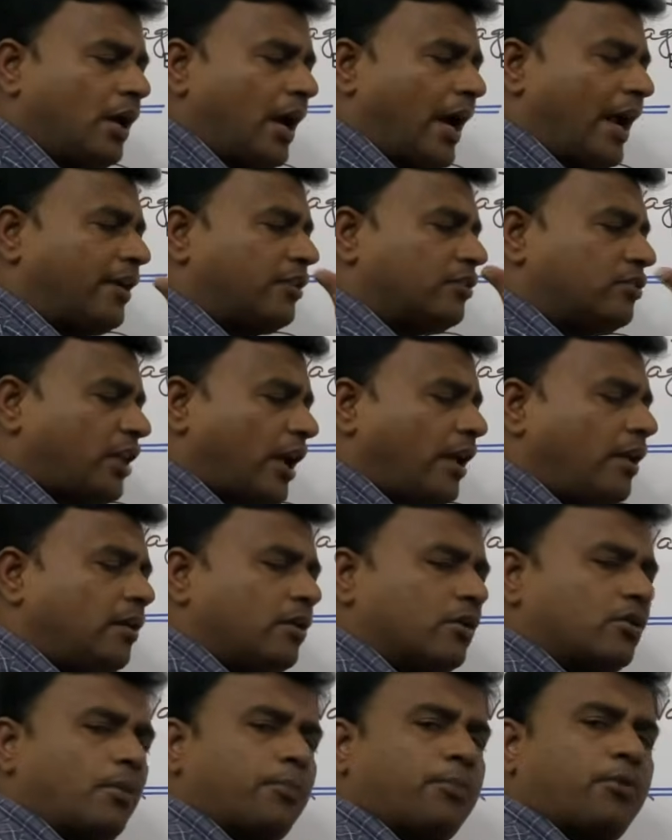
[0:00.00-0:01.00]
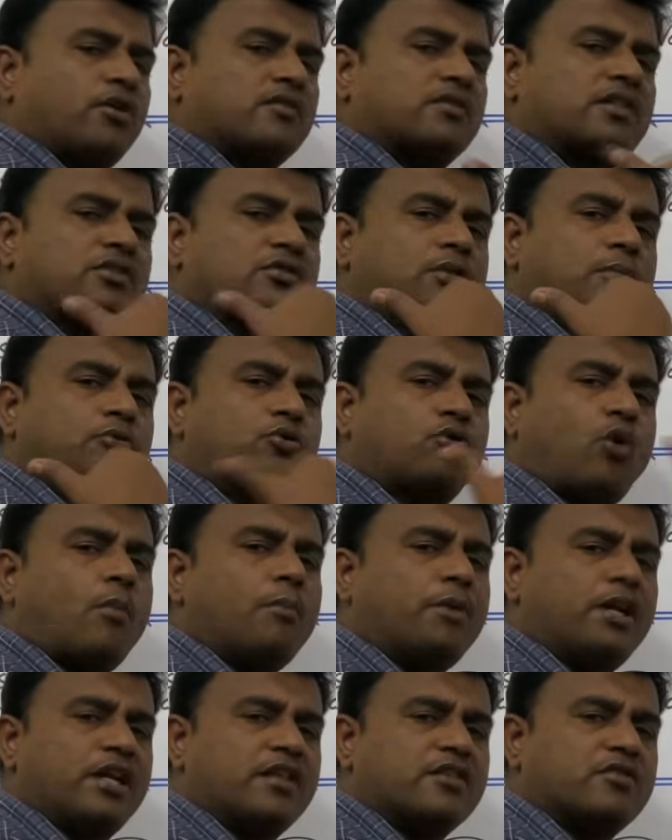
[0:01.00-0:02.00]
and then the process of
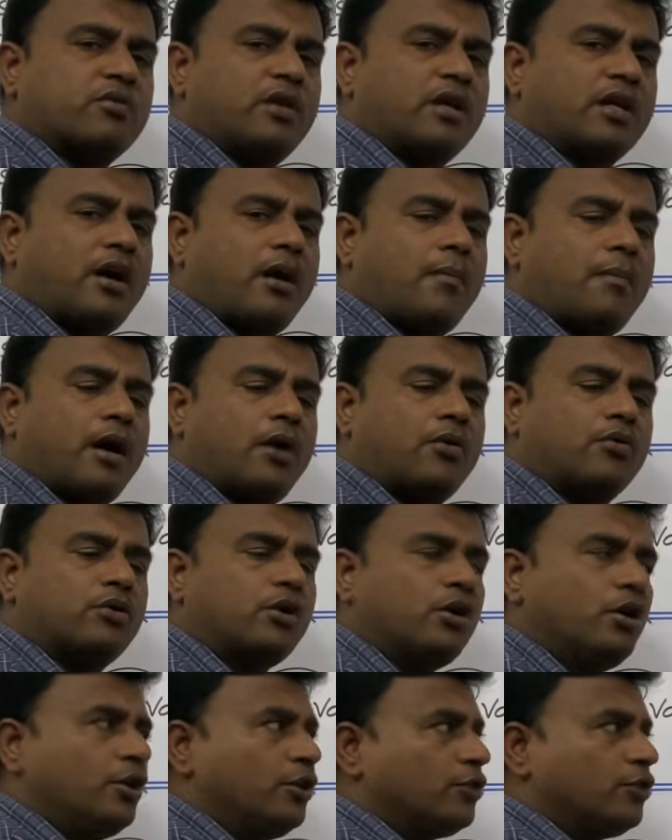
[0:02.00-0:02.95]
dominance will come out.